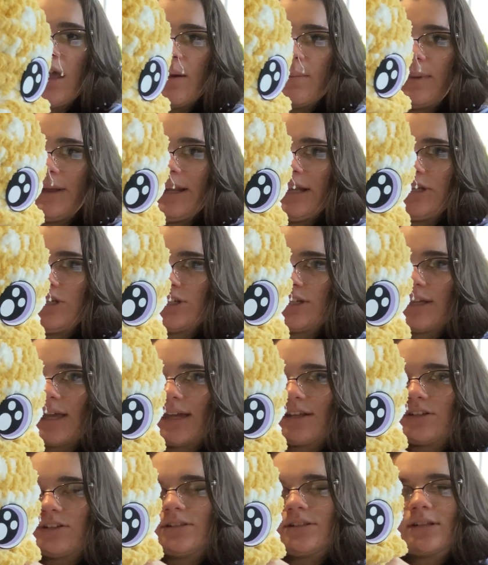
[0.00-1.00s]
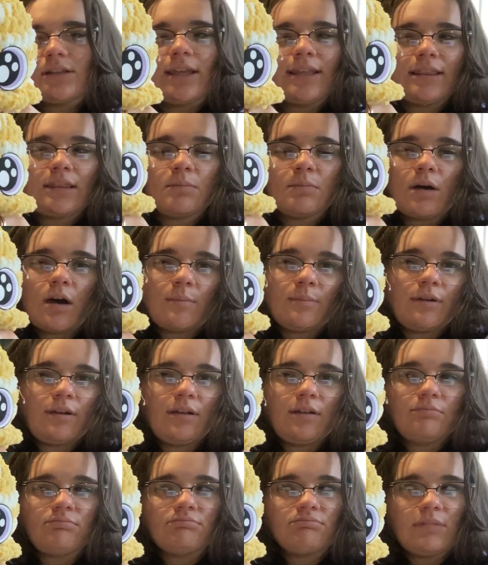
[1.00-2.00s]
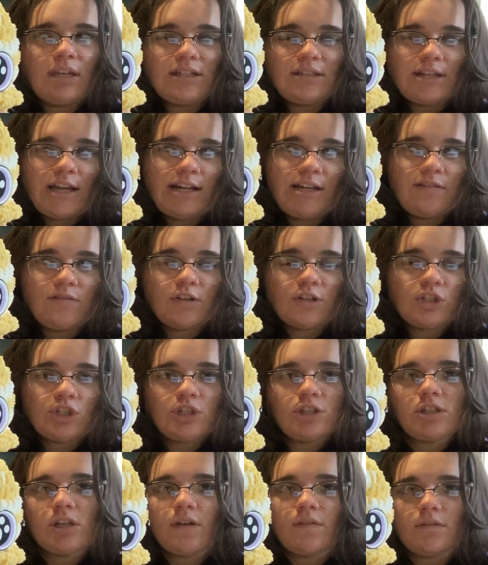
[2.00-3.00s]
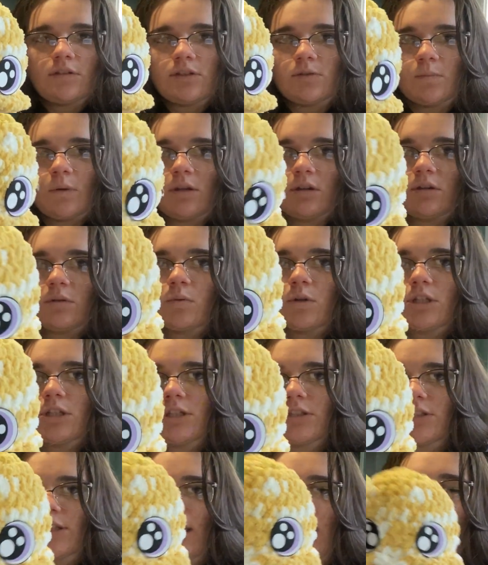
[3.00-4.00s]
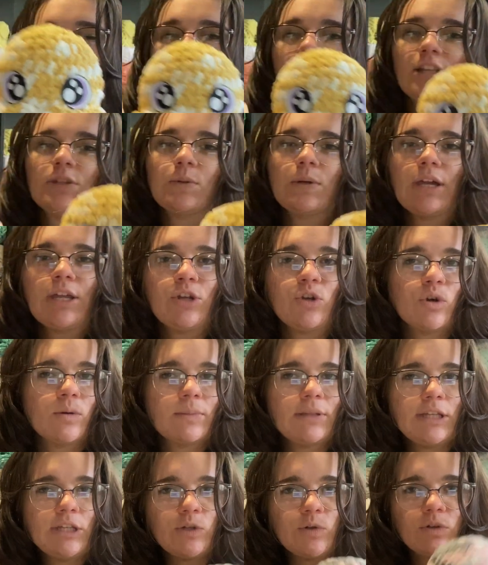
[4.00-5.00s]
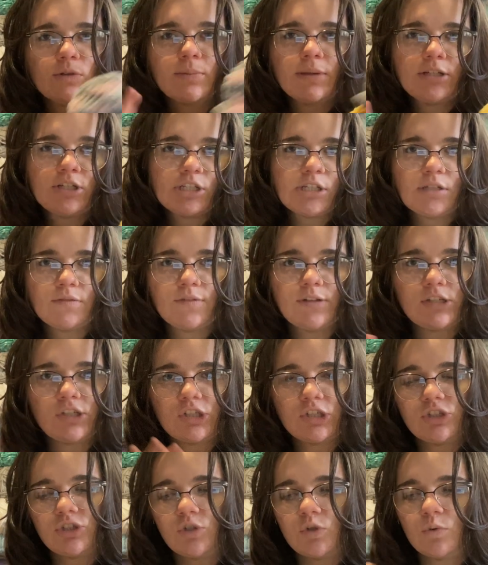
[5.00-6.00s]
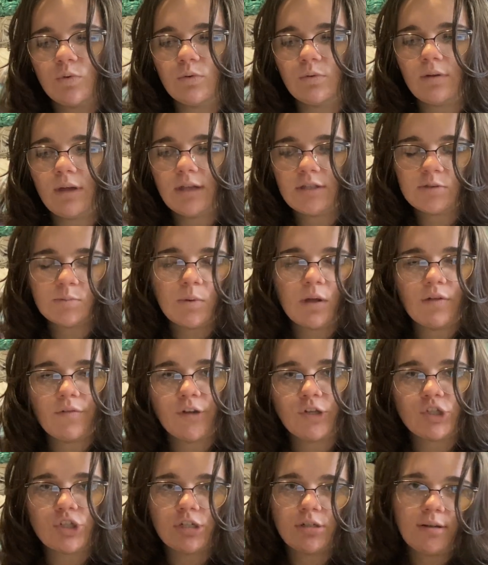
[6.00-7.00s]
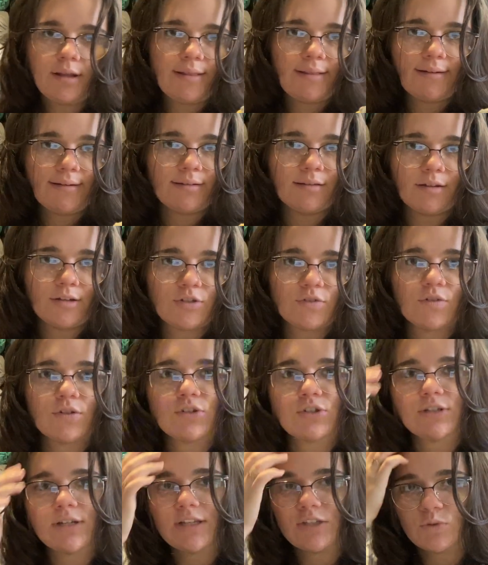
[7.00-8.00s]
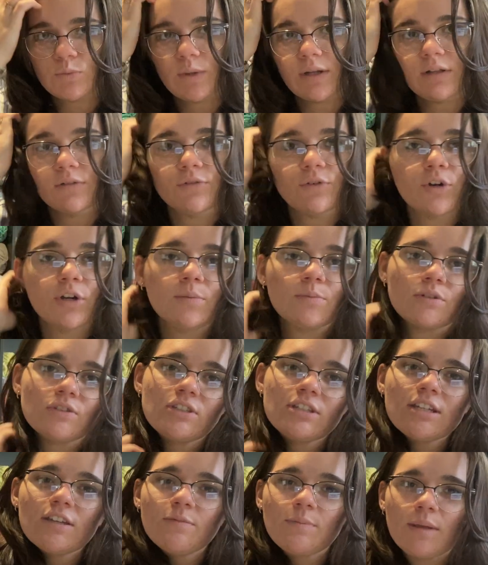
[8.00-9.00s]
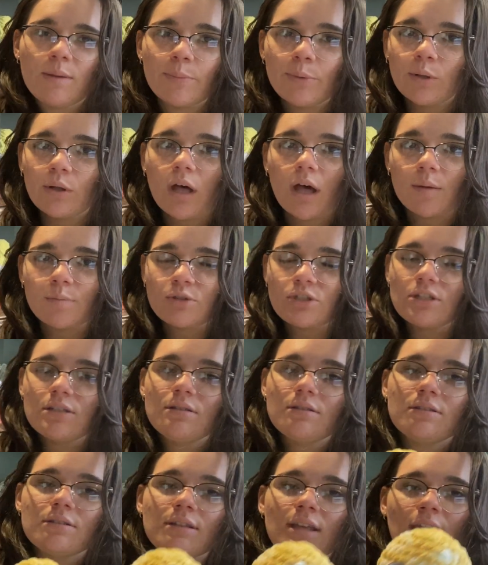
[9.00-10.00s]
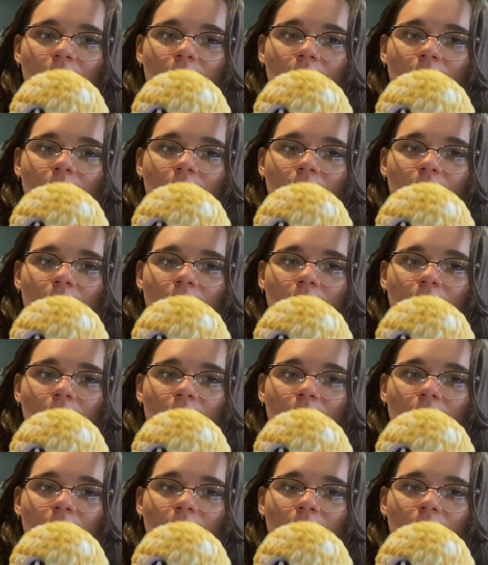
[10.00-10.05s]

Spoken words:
but I just did like the mama and daddy versions of the smaller ones. That's what I normally do with my jellyfish, is do a small version and then a large version as well for them, just to give people options.